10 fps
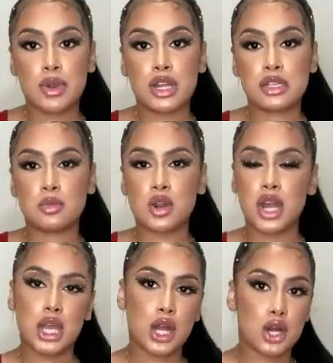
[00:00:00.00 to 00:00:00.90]
red, it's more
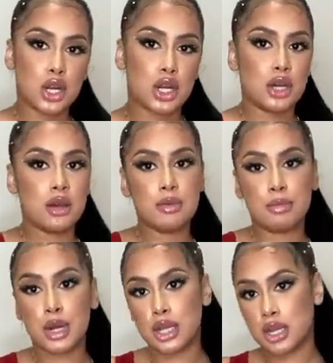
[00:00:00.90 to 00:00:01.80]
like on the
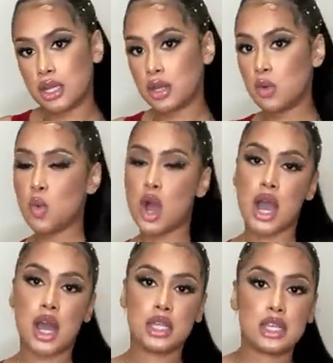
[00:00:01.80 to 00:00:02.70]
burgundy
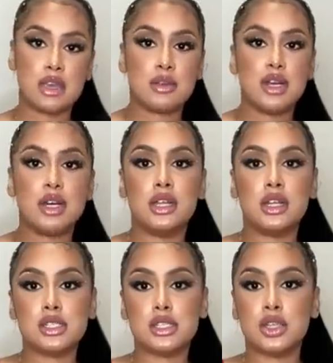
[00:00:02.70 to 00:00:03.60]
wine type
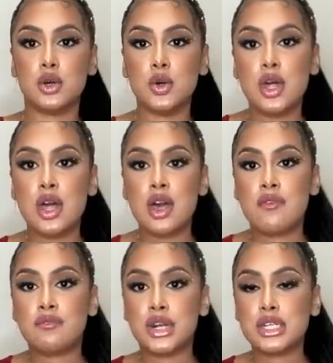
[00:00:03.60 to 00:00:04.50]
color. So
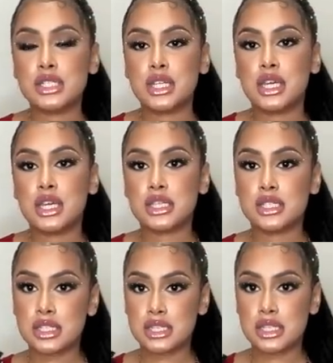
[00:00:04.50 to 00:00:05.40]
first thing is
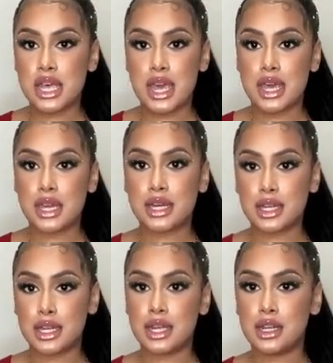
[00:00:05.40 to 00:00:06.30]
the tank.
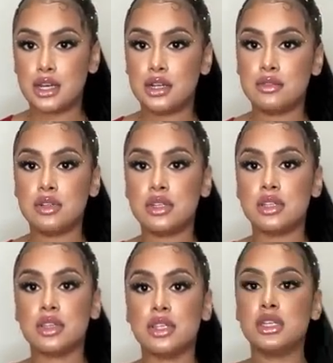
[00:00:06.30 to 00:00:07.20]
And love,
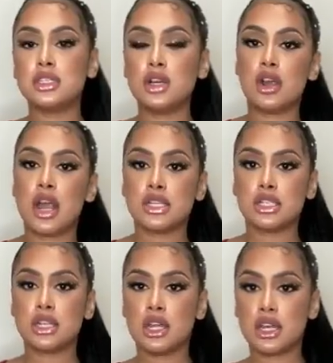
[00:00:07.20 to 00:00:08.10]
these are
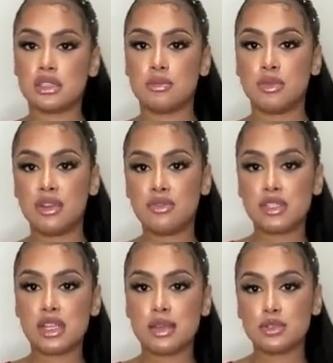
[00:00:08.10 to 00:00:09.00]
actually like some
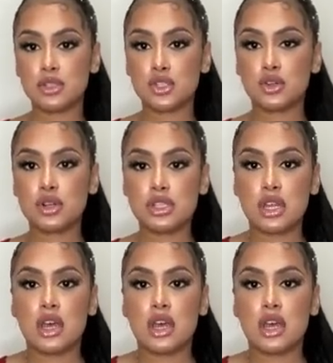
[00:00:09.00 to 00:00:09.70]
different types of shorts.